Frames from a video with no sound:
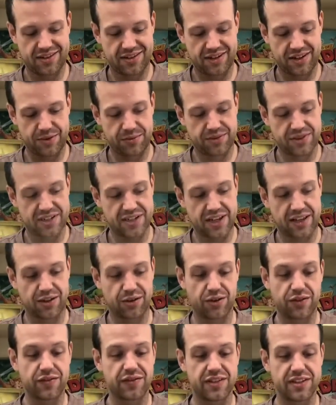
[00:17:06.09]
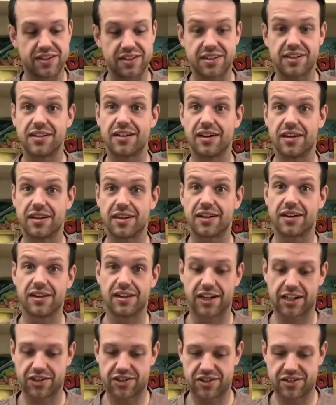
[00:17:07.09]
He was selling off his
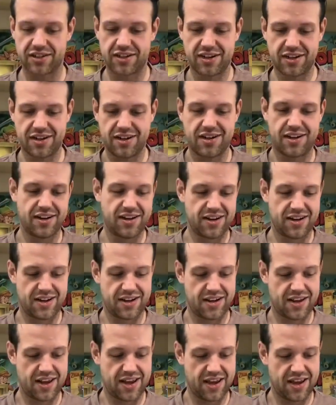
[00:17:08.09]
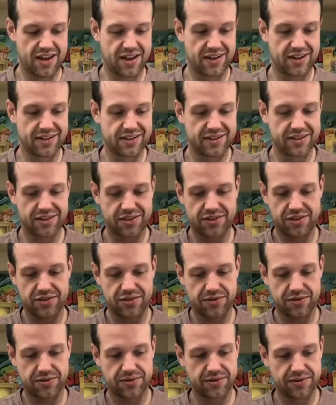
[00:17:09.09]
collection. And
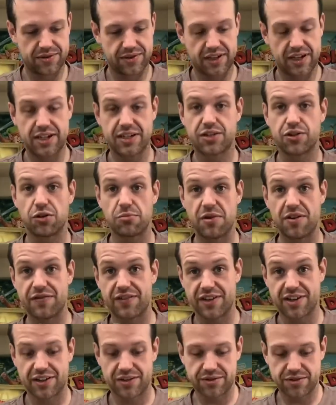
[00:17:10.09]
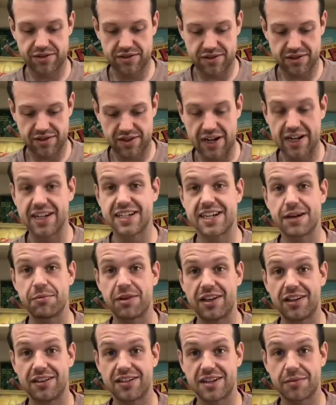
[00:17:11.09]
so he saw my videos, and he sent me a
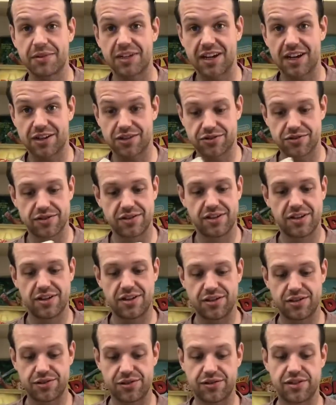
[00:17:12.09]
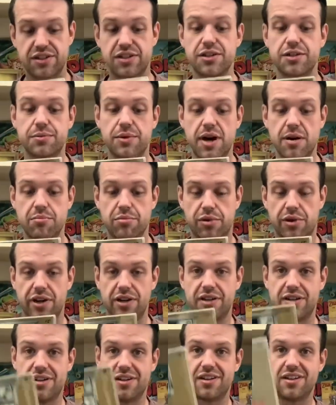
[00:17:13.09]
little something extra. So this is what I bought.
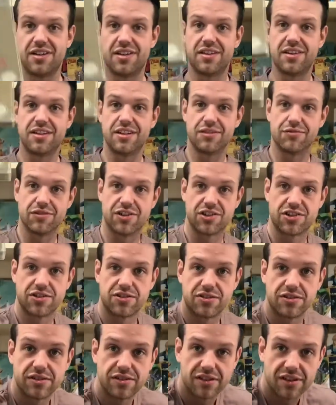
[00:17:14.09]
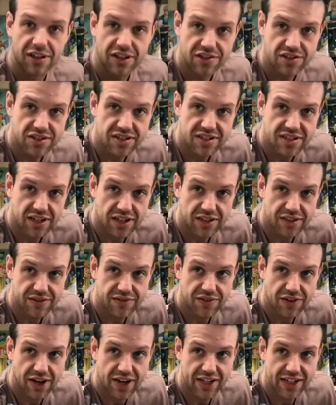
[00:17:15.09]
The original Legend of Zelda
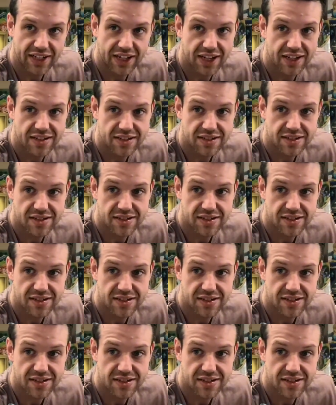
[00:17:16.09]
for NES.